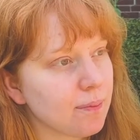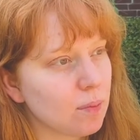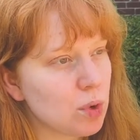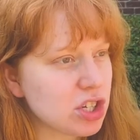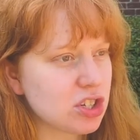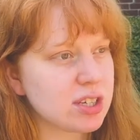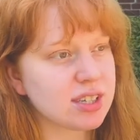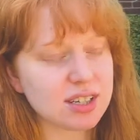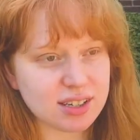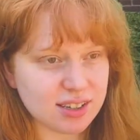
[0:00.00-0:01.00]
Which
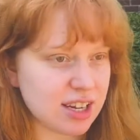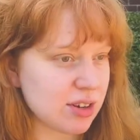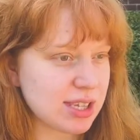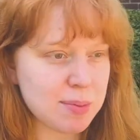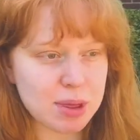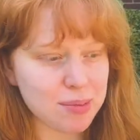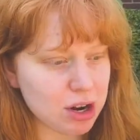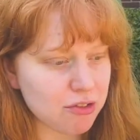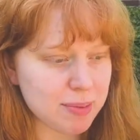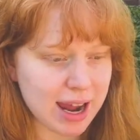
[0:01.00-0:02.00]
just, you know, some of them went
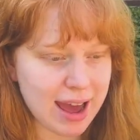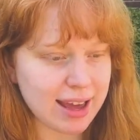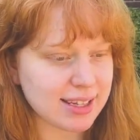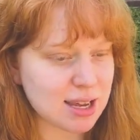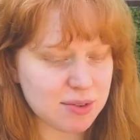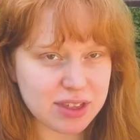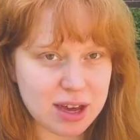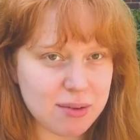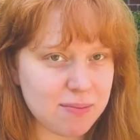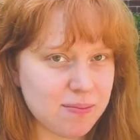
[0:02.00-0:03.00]
over my head, some of
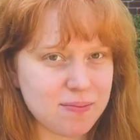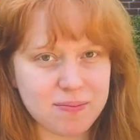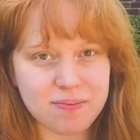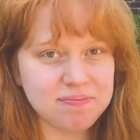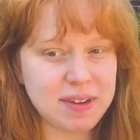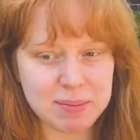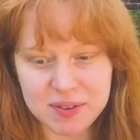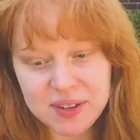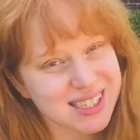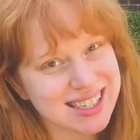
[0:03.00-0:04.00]
them made me
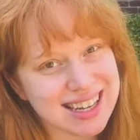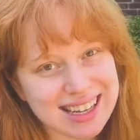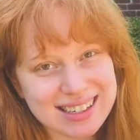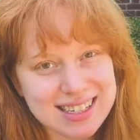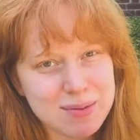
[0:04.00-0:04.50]
feel seen, some